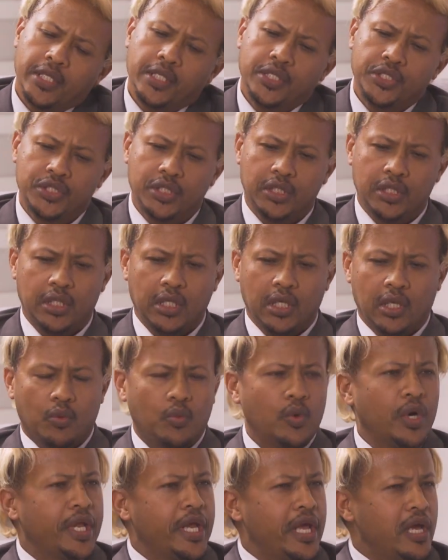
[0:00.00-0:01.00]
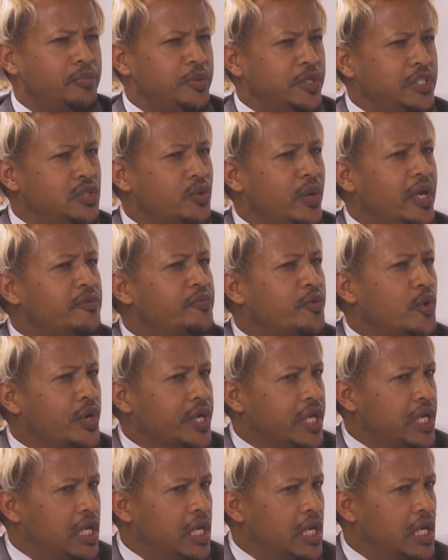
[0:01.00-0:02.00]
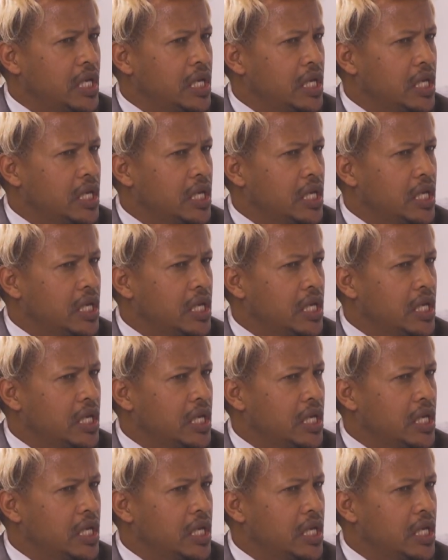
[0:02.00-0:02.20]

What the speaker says: listen. What happened to Afwerki?